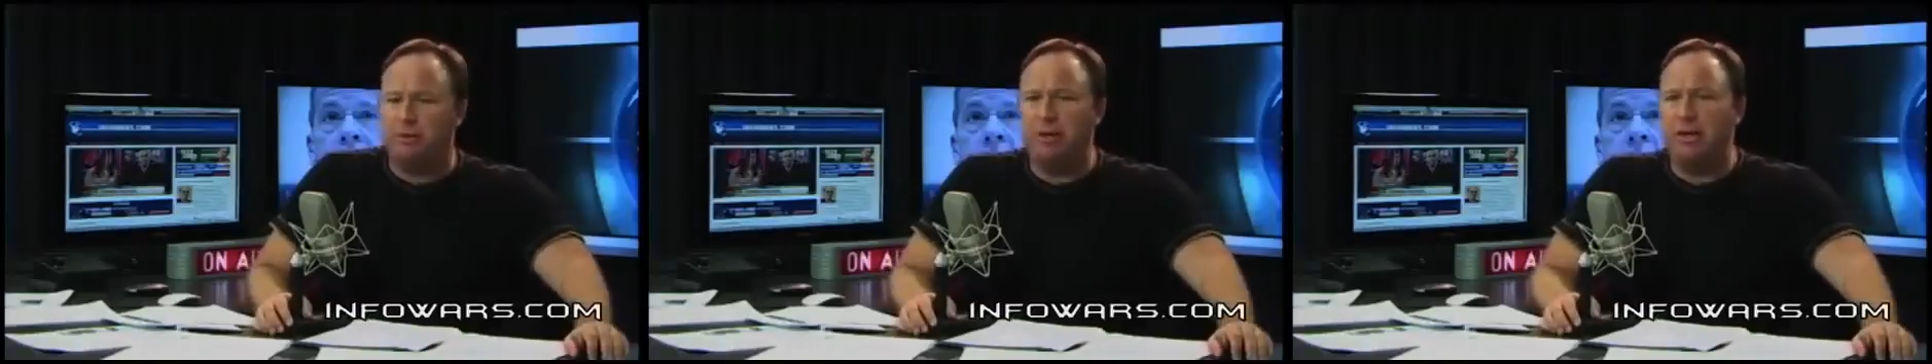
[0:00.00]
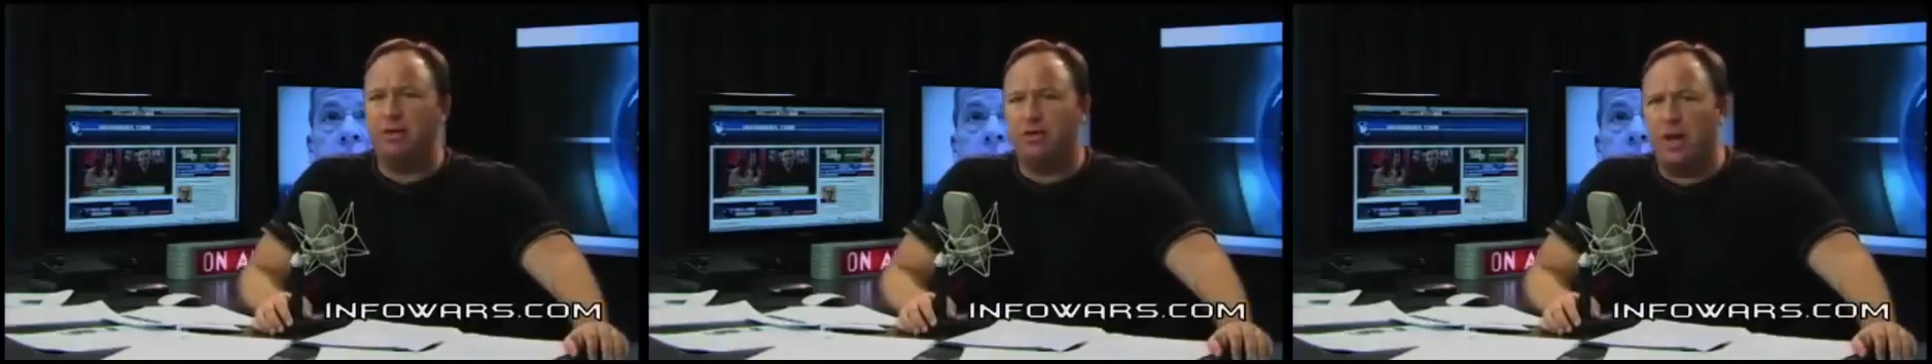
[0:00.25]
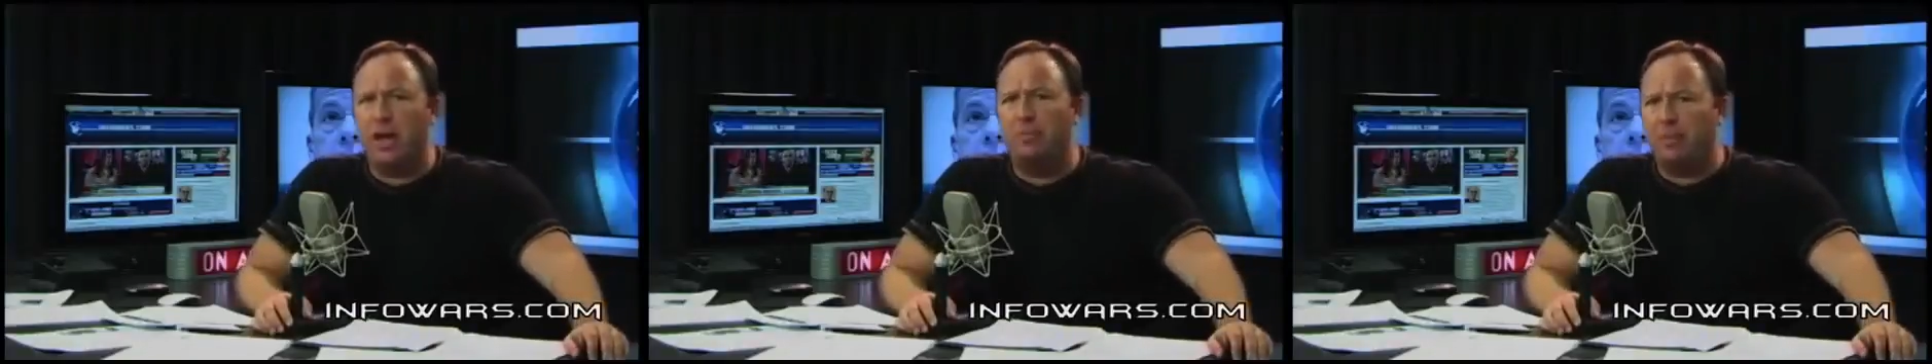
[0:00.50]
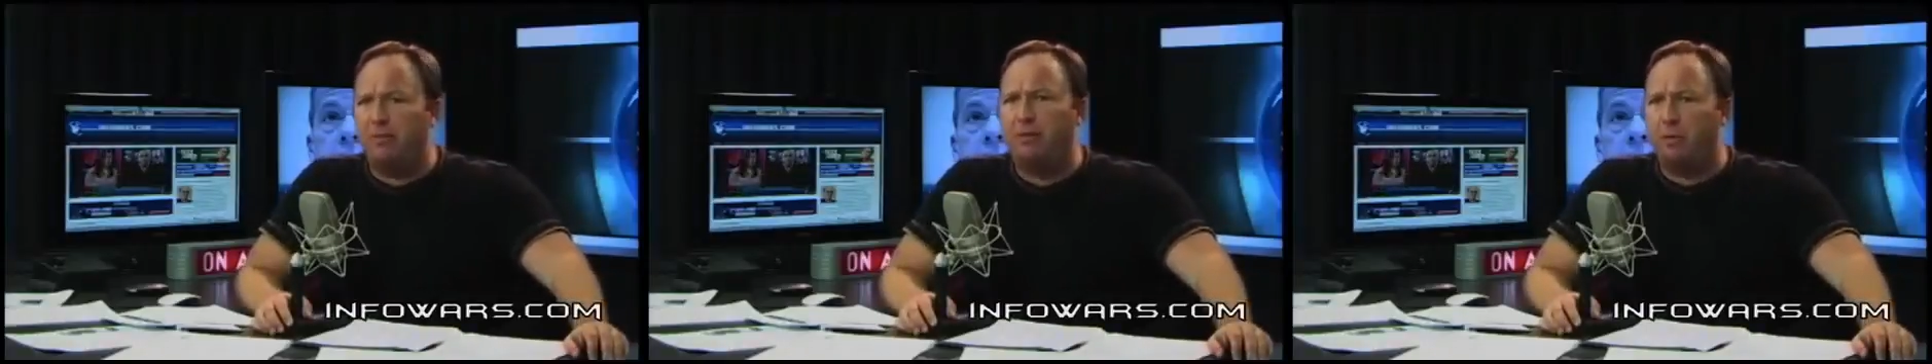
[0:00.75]
are being set
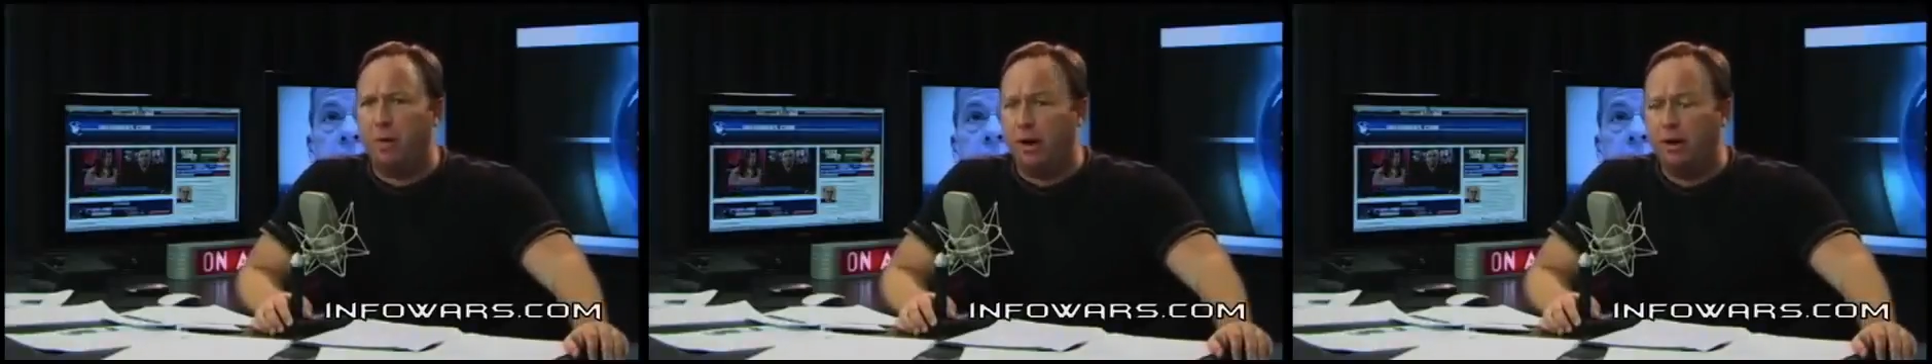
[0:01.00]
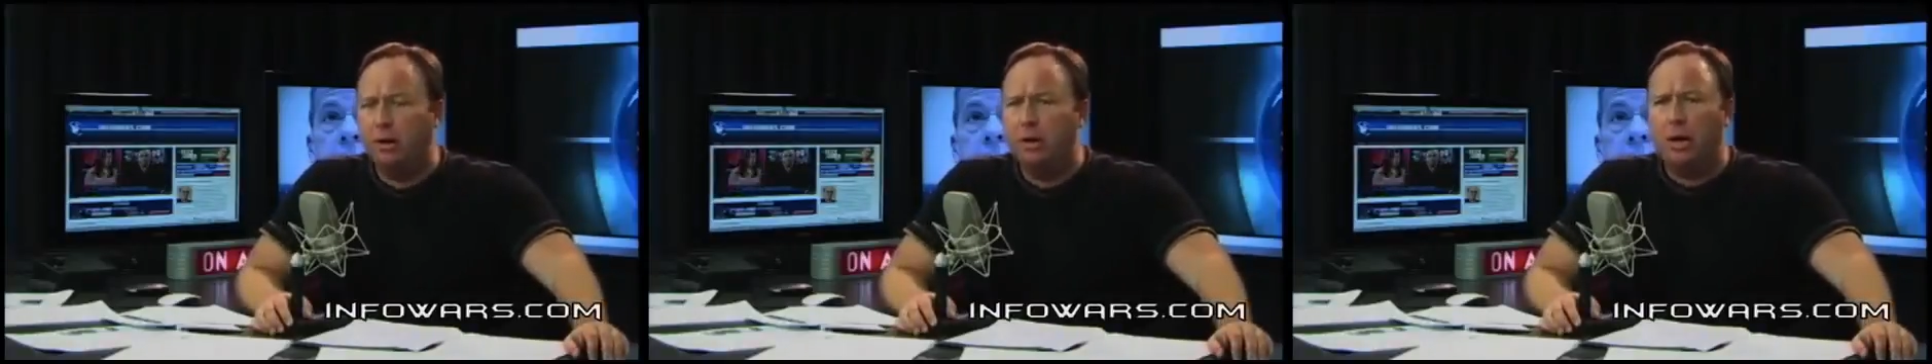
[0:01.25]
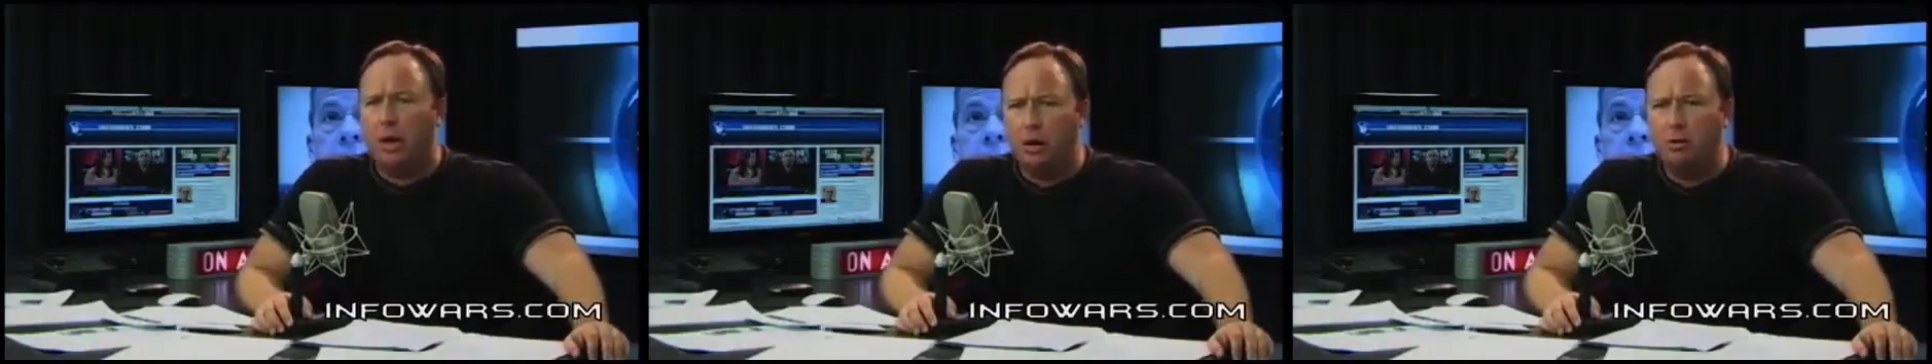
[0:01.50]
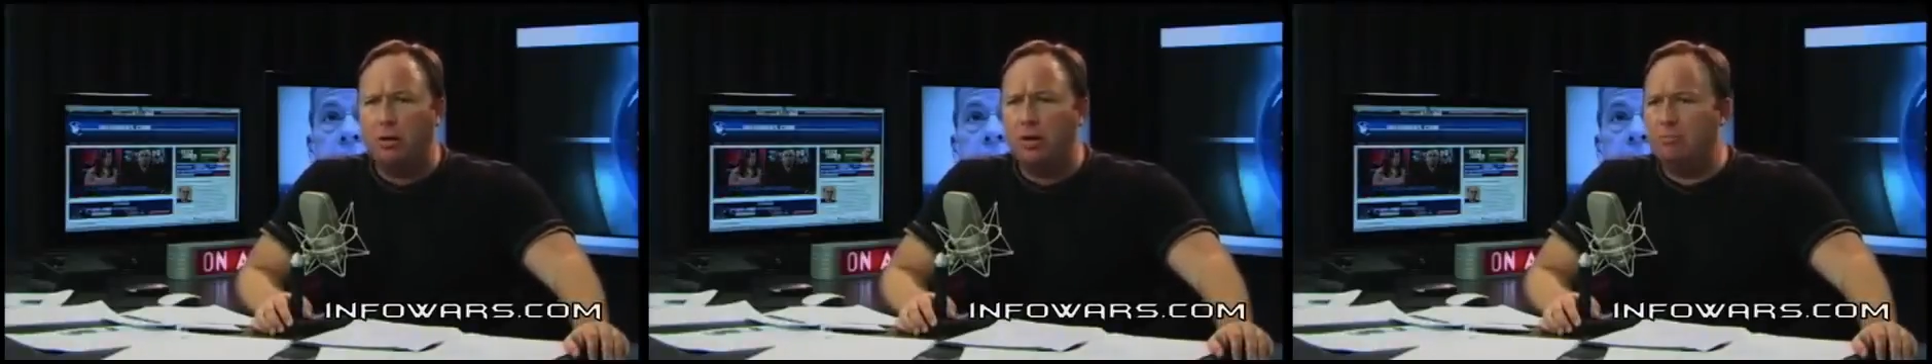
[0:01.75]
up everywhere.
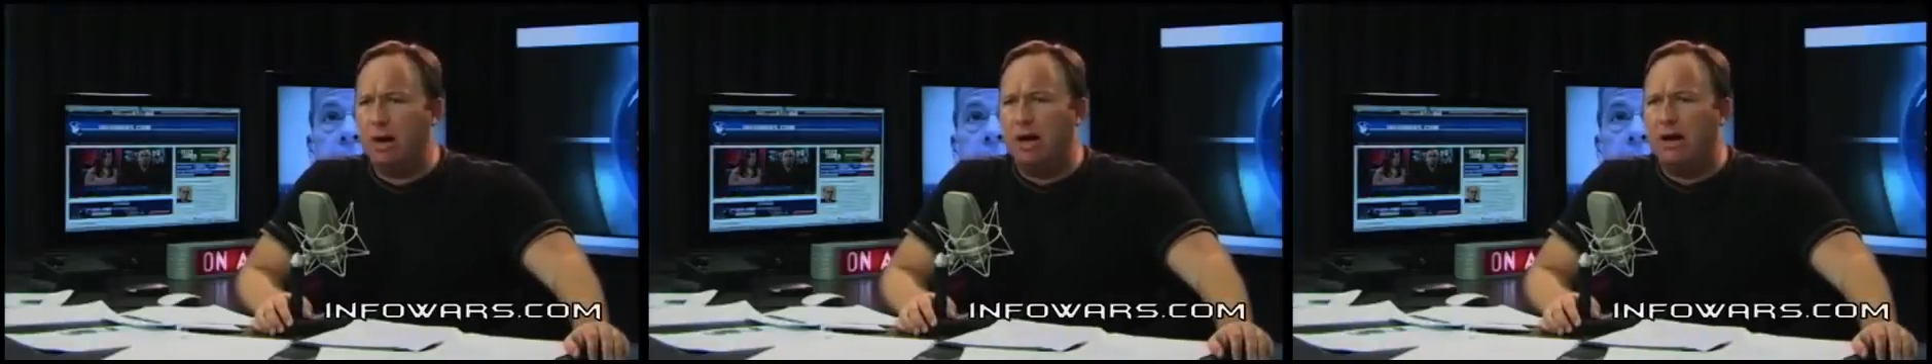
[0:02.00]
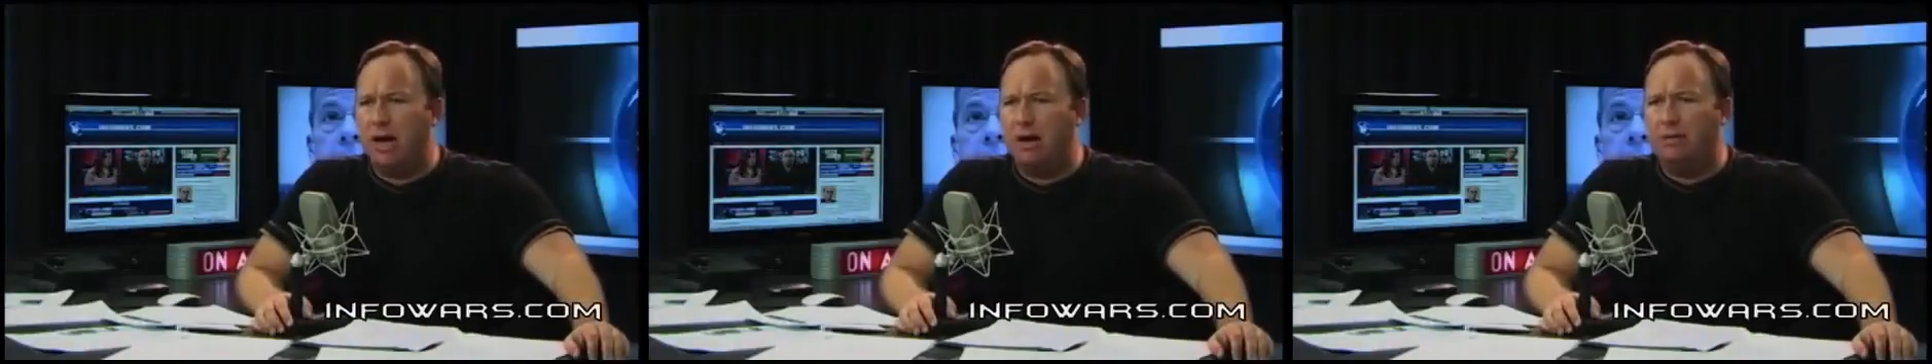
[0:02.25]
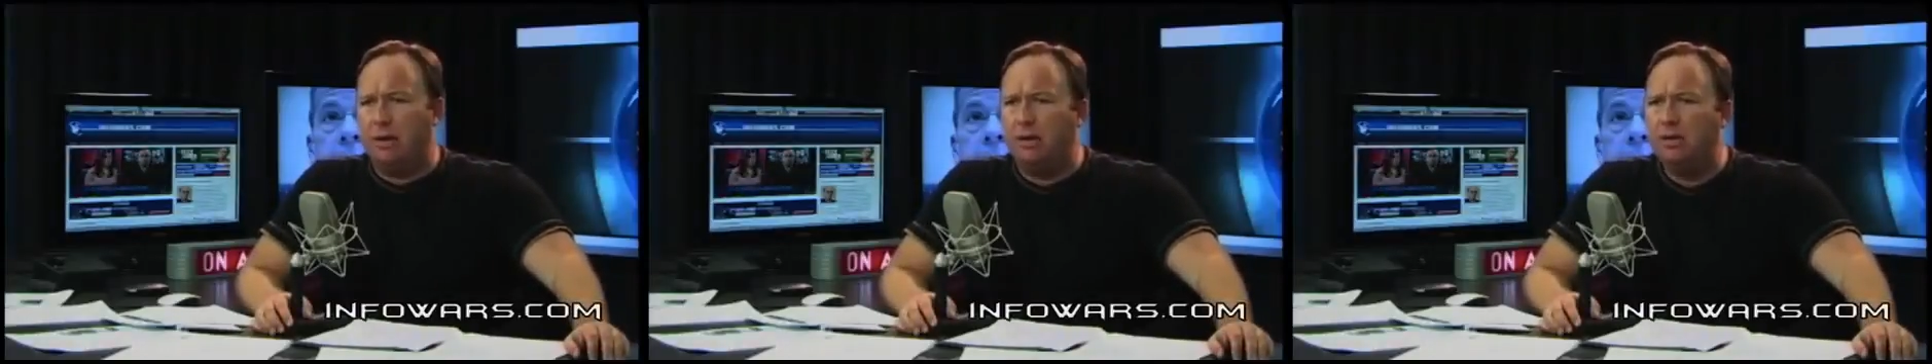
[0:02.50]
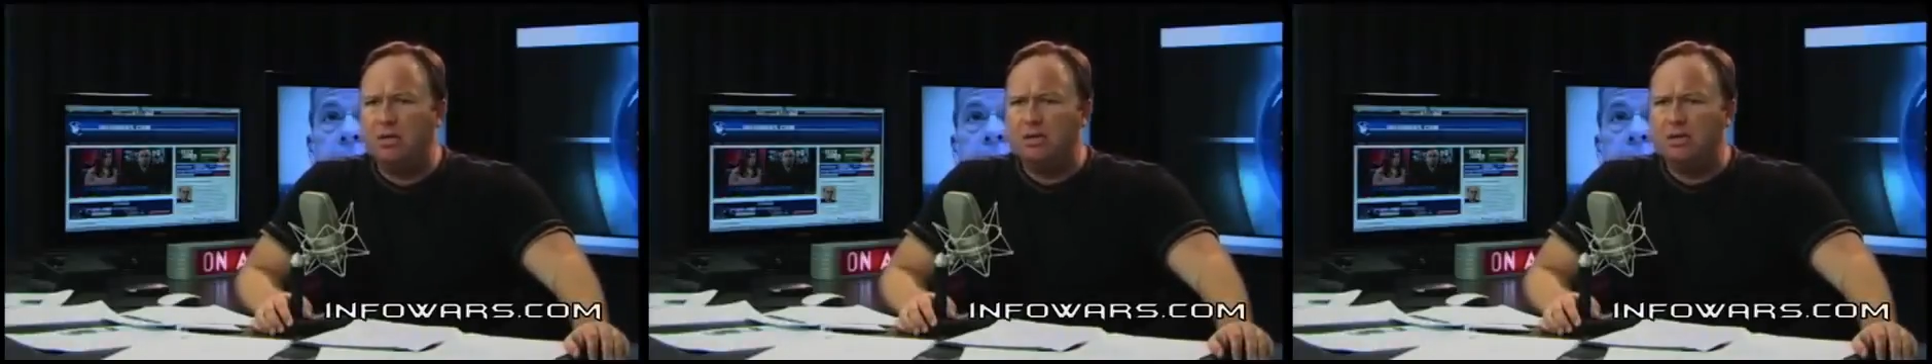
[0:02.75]
Only by having